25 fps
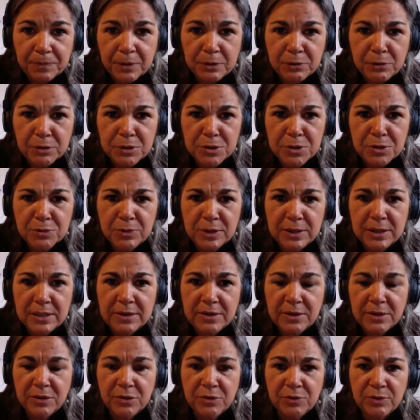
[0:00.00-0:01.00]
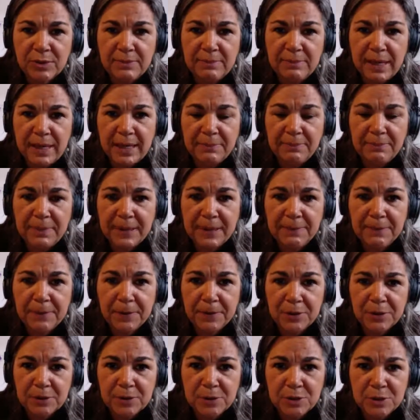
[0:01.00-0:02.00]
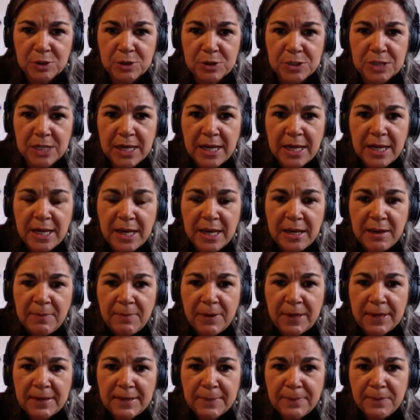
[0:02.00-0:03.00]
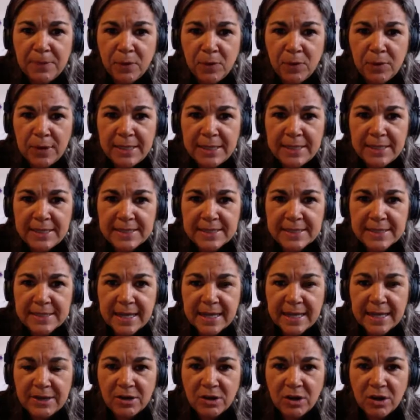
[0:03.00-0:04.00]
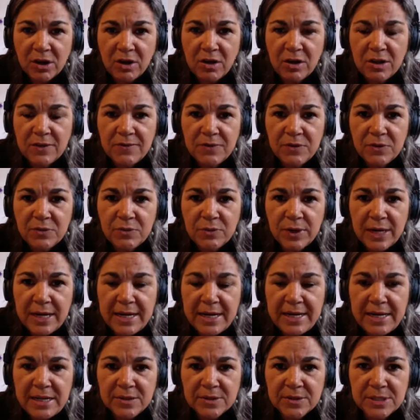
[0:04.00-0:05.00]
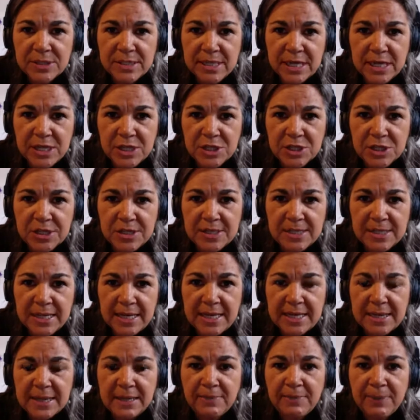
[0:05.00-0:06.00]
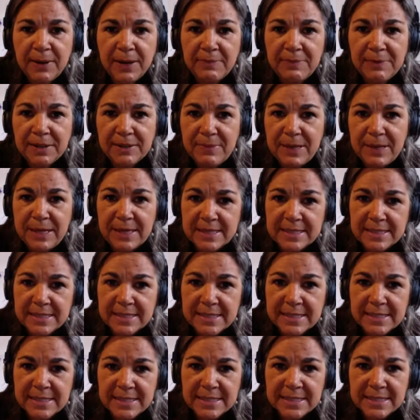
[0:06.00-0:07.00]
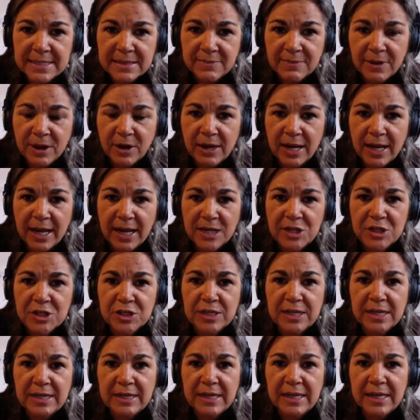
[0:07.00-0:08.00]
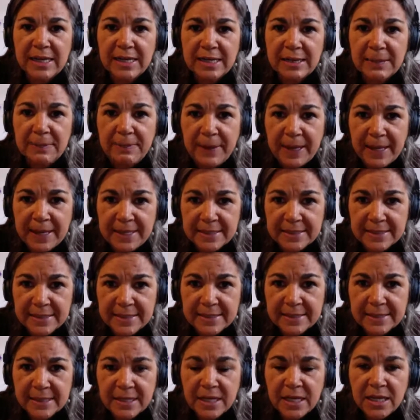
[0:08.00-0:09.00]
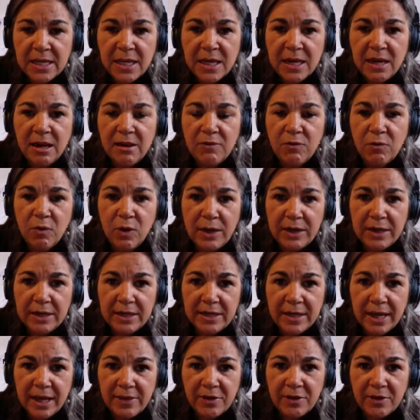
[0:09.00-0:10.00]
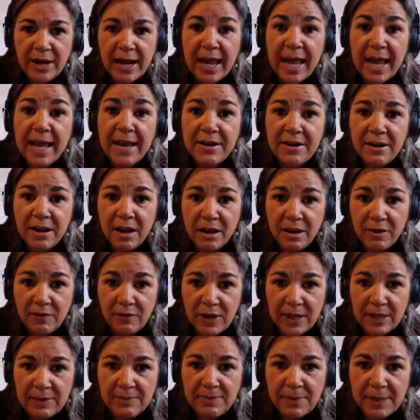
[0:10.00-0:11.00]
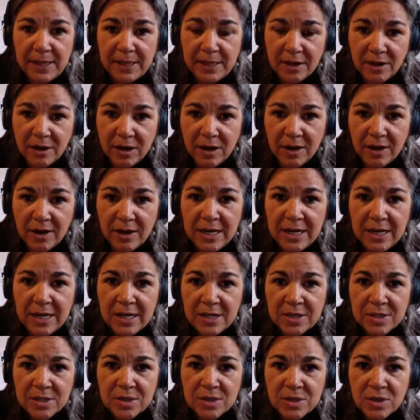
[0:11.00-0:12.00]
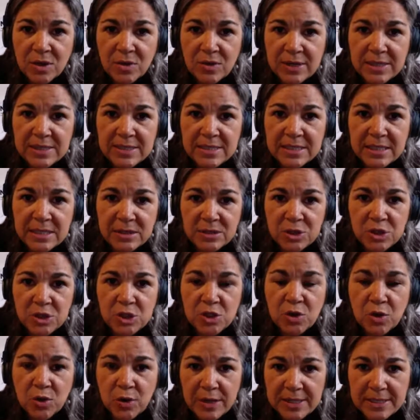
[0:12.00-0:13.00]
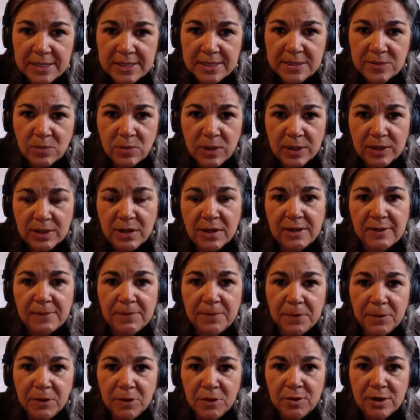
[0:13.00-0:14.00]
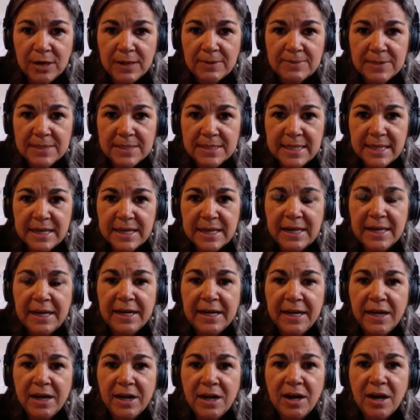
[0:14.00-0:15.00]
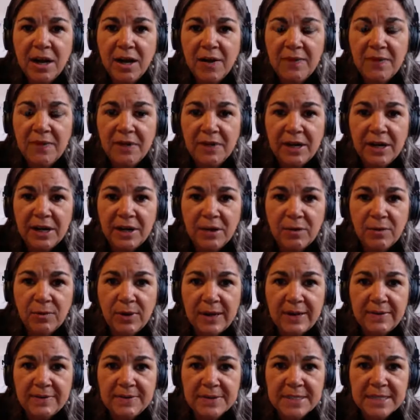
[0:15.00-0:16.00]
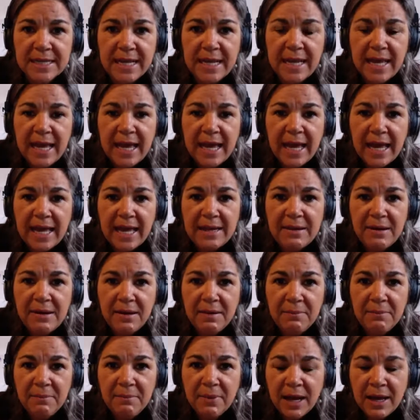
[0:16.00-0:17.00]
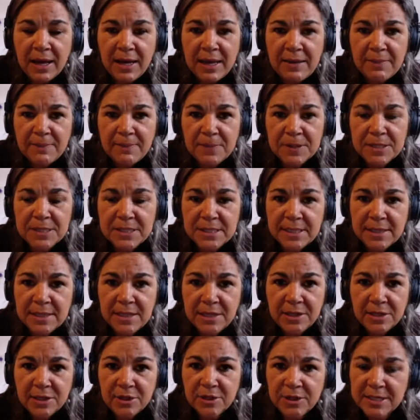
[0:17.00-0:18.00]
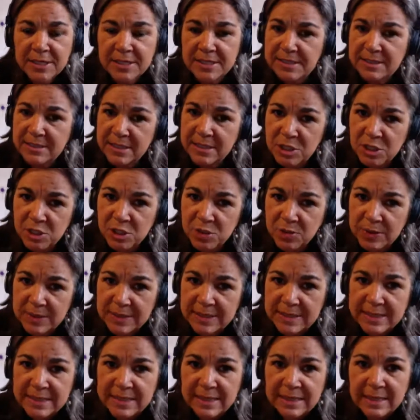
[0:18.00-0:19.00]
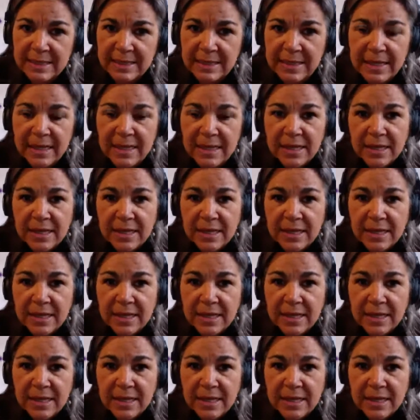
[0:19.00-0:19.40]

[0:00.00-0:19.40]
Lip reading: Those are really the three main big producers. But the point is that all of the radio stations in the public media system are actually independent of one another and of NPR. So it's their choice what kind of programs they air on their airwaves. And my particular constituency